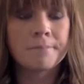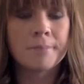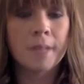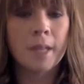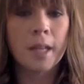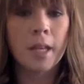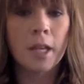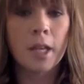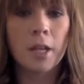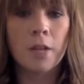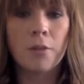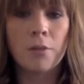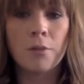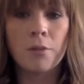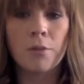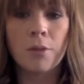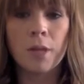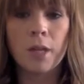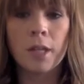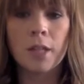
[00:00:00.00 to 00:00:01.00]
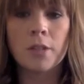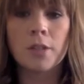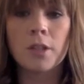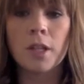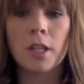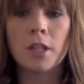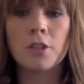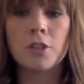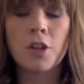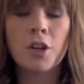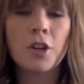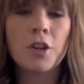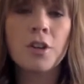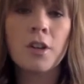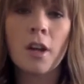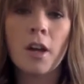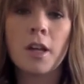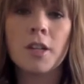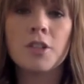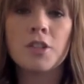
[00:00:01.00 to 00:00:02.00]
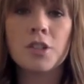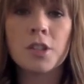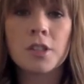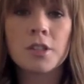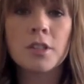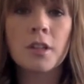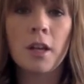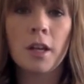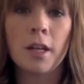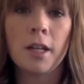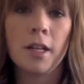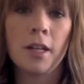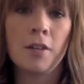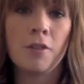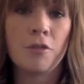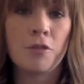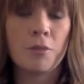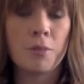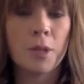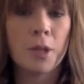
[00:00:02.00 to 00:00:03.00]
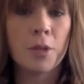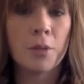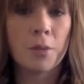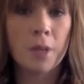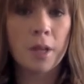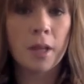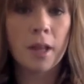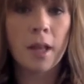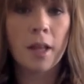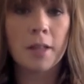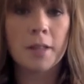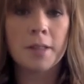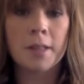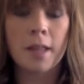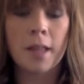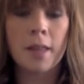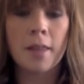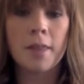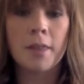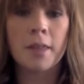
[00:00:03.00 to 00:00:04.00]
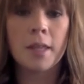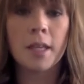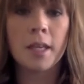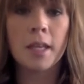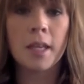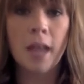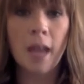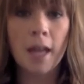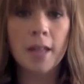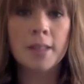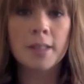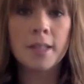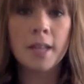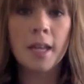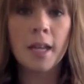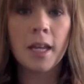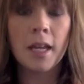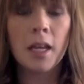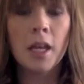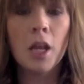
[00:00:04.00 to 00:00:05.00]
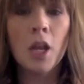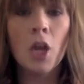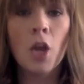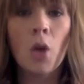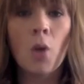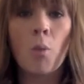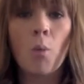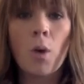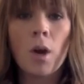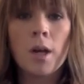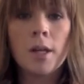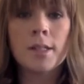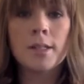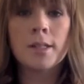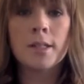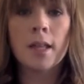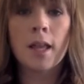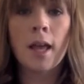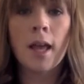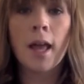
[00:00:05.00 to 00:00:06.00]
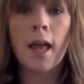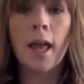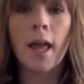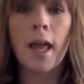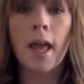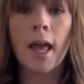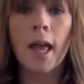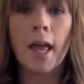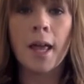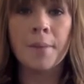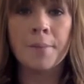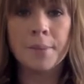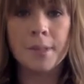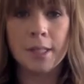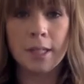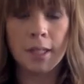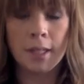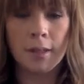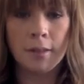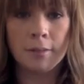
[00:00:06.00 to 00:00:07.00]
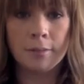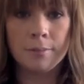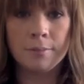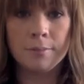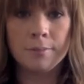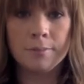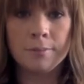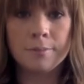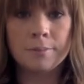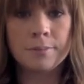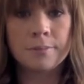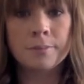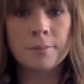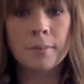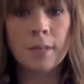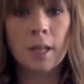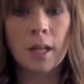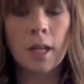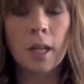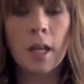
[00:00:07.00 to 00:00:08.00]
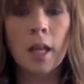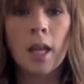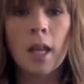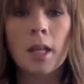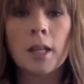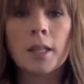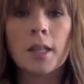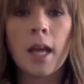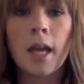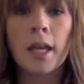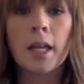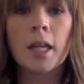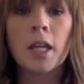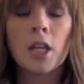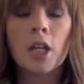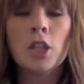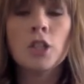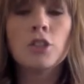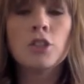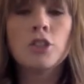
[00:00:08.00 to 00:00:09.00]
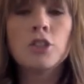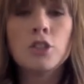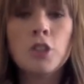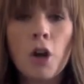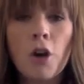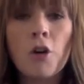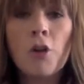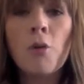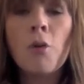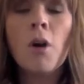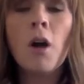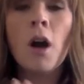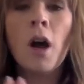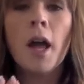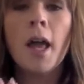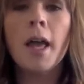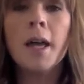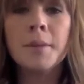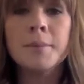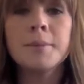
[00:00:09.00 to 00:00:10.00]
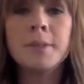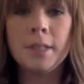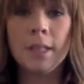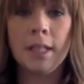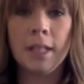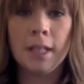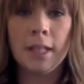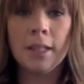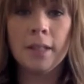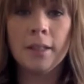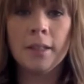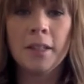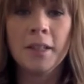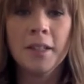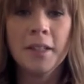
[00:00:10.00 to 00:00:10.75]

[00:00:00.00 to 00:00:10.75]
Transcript: it turned on just long enough for me to realize that the gas tank was empty. Like, so empty.